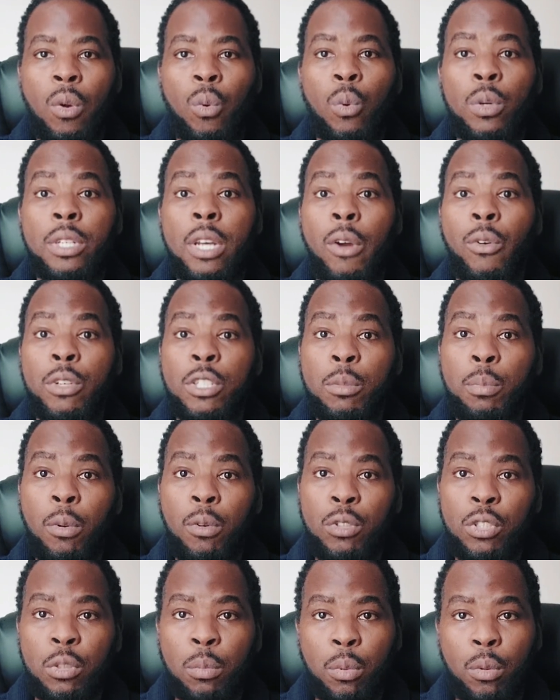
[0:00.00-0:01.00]
which are
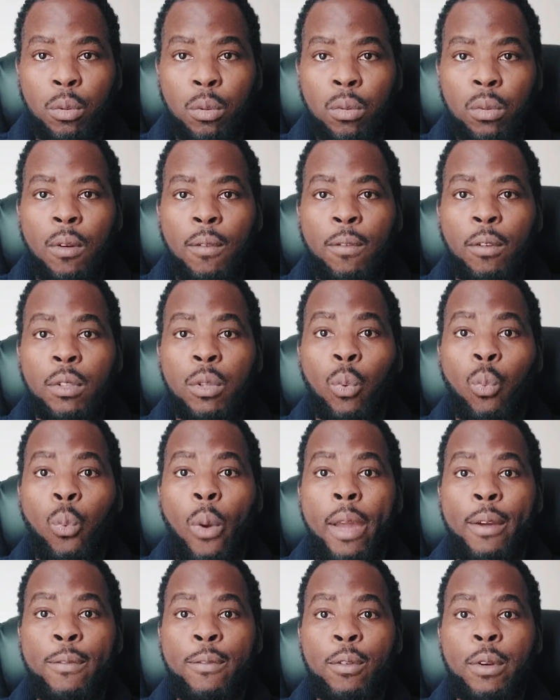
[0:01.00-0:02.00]
responsible for the
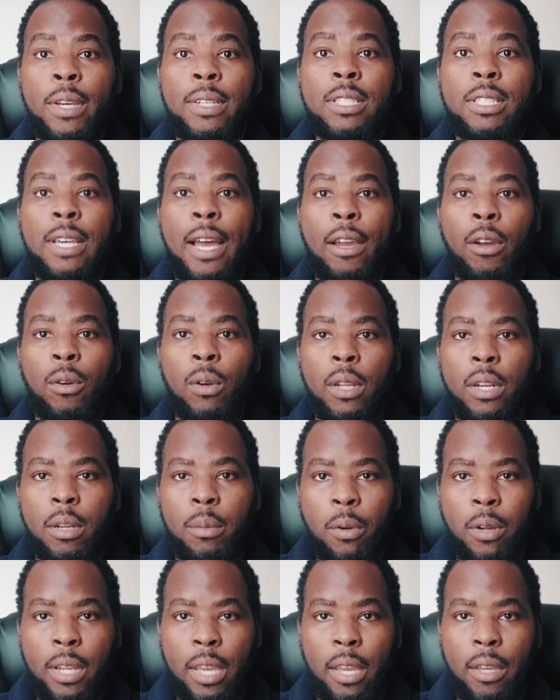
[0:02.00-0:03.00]
wakefulness cycle in the
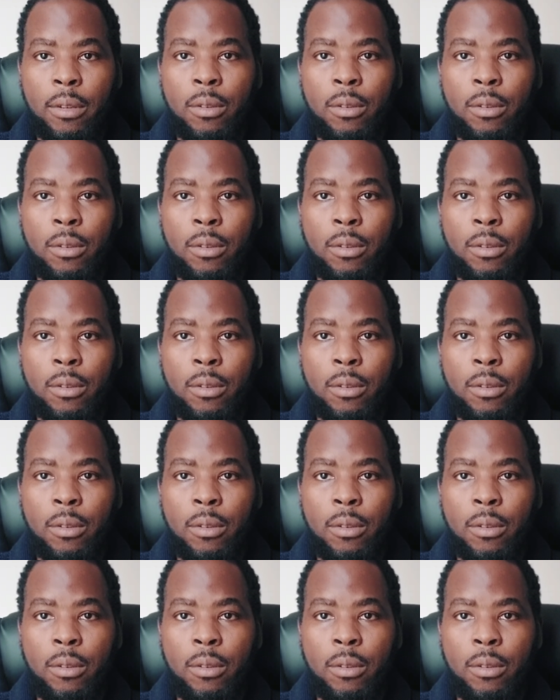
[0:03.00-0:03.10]
body,